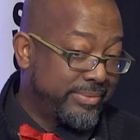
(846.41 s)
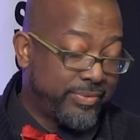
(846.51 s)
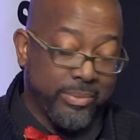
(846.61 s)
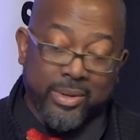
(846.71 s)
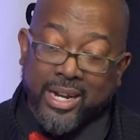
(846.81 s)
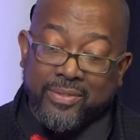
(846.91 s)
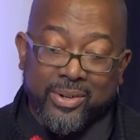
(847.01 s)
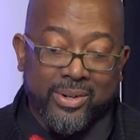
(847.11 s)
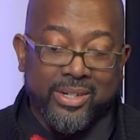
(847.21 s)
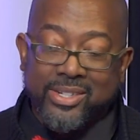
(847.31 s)
from what I've
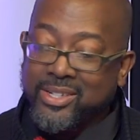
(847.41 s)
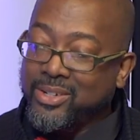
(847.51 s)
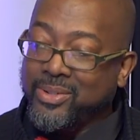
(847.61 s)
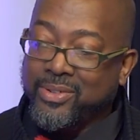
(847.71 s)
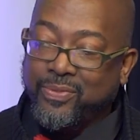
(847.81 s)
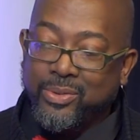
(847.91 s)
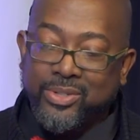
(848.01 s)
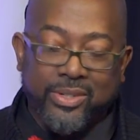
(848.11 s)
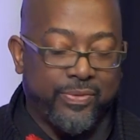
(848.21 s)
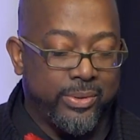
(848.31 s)
heard and seen you in a
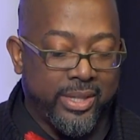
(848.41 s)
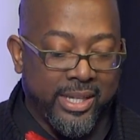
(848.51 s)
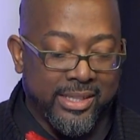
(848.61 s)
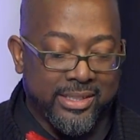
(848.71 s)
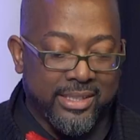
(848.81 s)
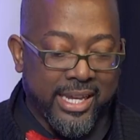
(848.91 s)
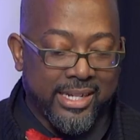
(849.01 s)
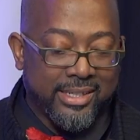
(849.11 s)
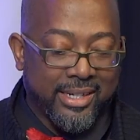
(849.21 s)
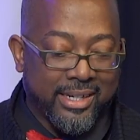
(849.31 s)
few things, is
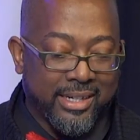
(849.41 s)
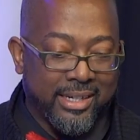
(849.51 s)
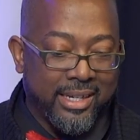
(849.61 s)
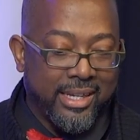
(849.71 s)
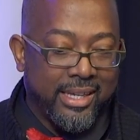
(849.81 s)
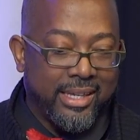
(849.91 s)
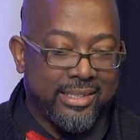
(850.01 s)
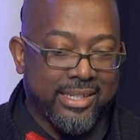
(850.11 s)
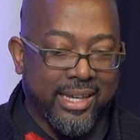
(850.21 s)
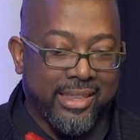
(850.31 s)
that
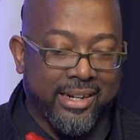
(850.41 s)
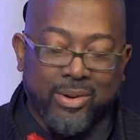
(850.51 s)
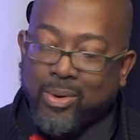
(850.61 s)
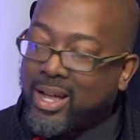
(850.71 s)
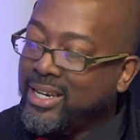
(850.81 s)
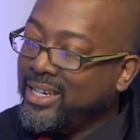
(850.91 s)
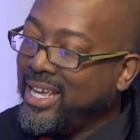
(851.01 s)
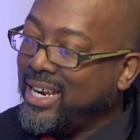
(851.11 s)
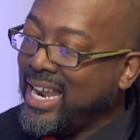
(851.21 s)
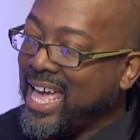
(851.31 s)
it's got that quality
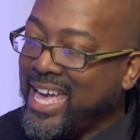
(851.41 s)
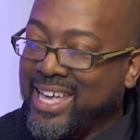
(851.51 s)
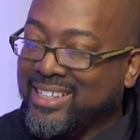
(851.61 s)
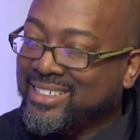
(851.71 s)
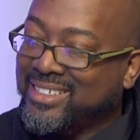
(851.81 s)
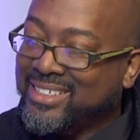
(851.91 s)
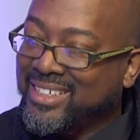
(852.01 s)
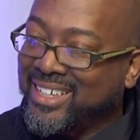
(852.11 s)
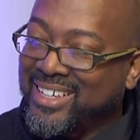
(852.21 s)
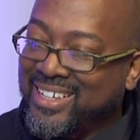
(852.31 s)
that lasts.